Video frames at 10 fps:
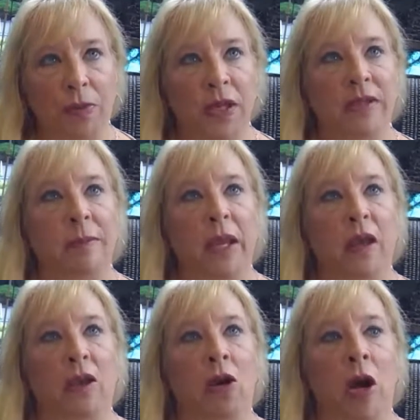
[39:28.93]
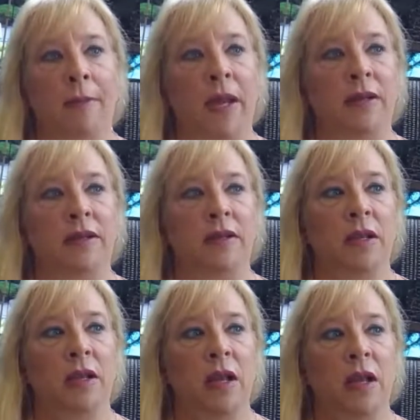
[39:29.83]
please make a comment
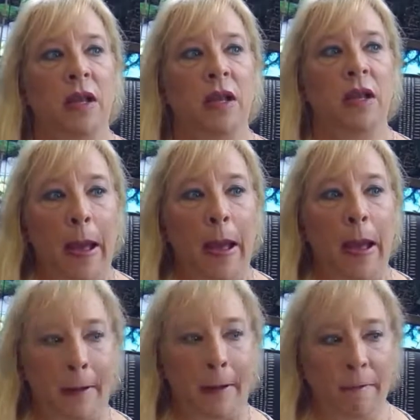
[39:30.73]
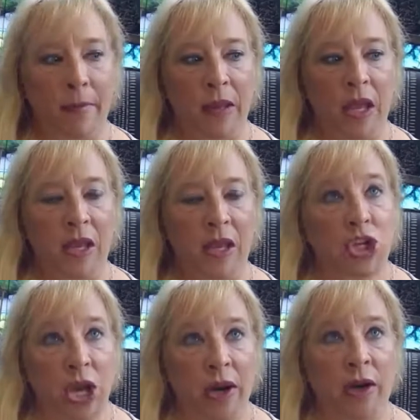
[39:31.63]
and
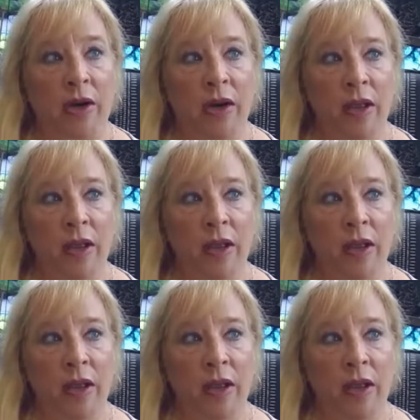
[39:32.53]
share.